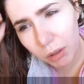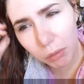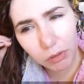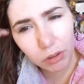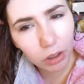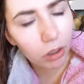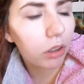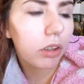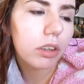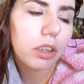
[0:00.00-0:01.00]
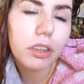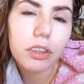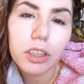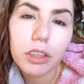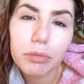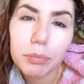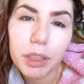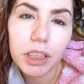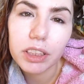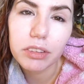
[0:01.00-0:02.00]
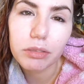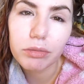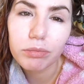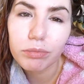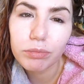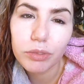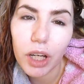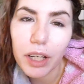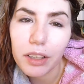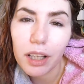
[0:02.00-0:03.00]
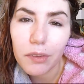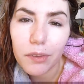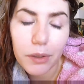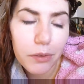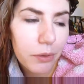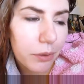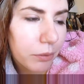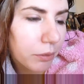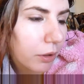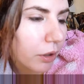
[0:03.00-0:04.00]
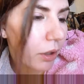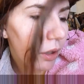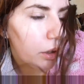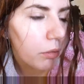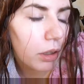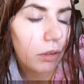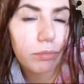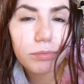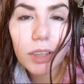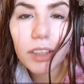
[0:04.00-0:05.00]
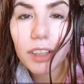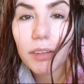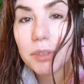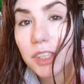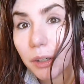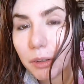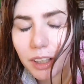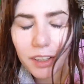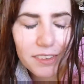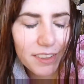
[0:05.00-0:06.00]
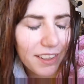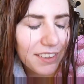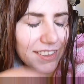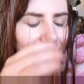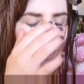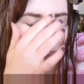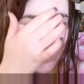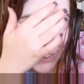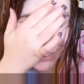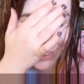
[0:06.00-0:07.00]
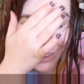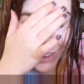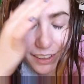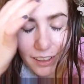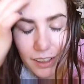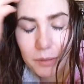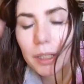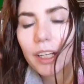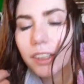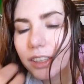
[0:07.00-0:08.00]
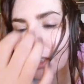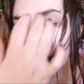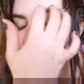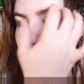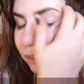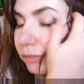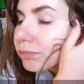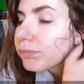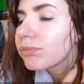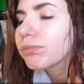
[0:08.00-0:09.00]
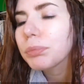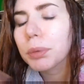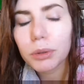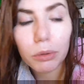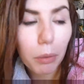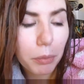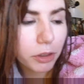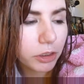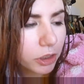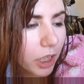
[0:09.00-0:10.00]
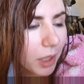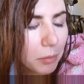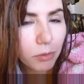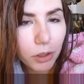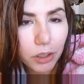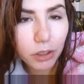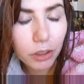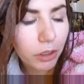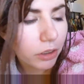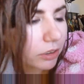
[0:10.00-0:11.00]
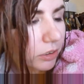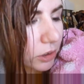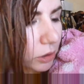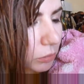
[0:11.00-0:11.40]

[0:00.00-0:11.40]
was gonna curl it and stuff, but I didn't dry it last night, so well, I didn't have a shower last night, so my hair needs to be like proper dry before I can curl it, so